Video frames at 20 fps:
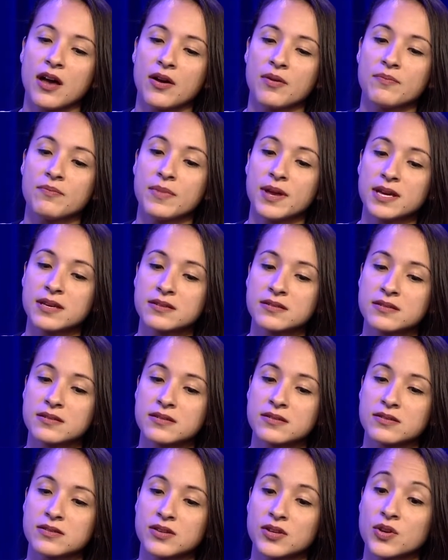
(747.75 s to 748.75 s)
makes
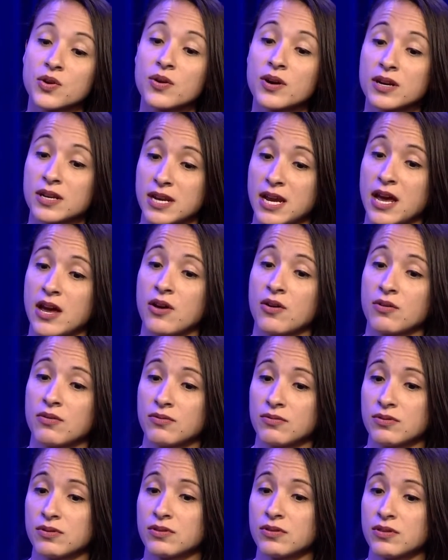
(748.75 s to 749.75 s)
New York
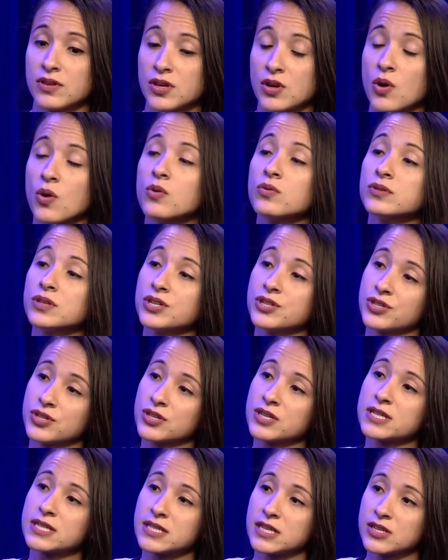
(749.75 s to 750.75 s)
now the only
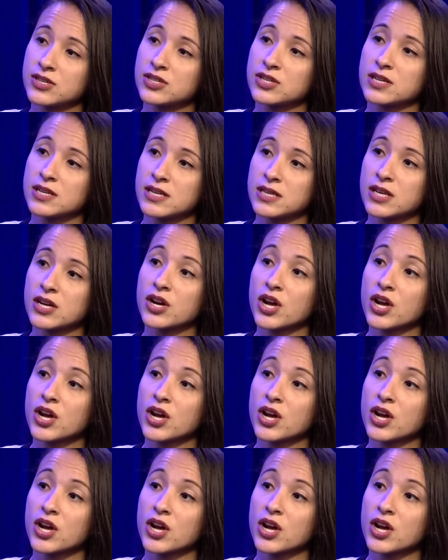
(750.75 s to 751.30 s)
jurisdiction in the